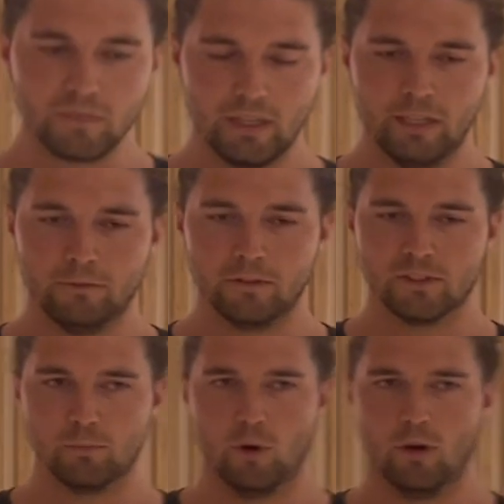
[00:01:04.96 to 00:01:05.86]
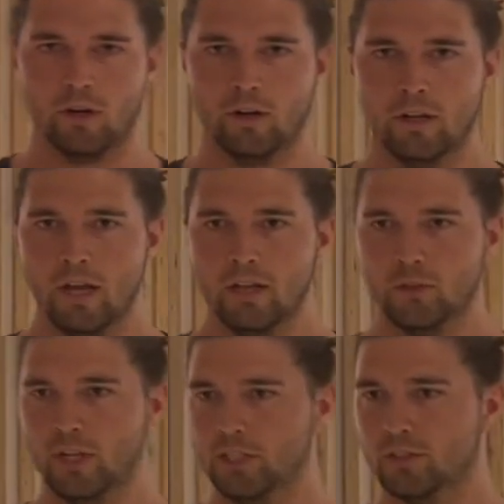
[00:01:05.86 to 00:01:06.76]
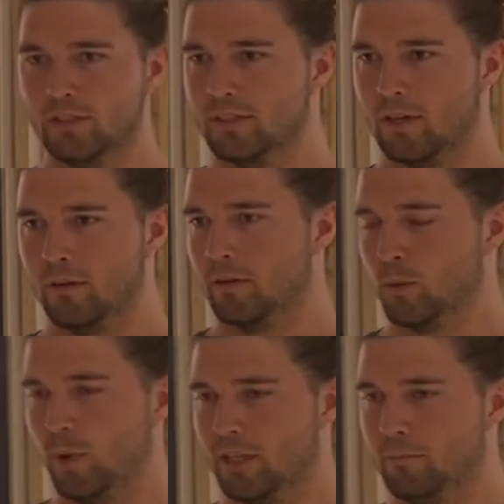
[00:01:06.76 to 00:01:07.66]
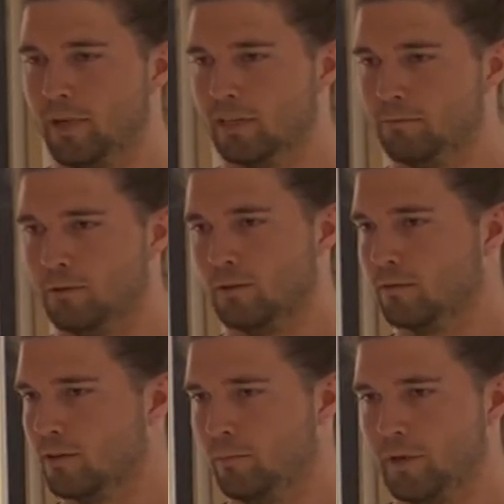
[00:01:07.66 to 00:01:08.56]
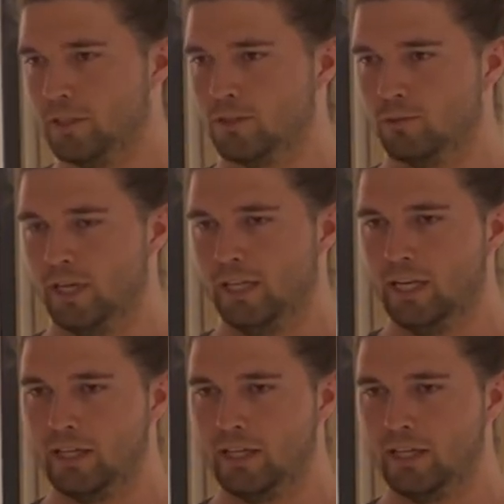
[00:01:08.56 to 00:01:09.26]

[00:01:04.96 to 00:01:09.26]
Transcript: Even smaller donations are quite impactful compared to a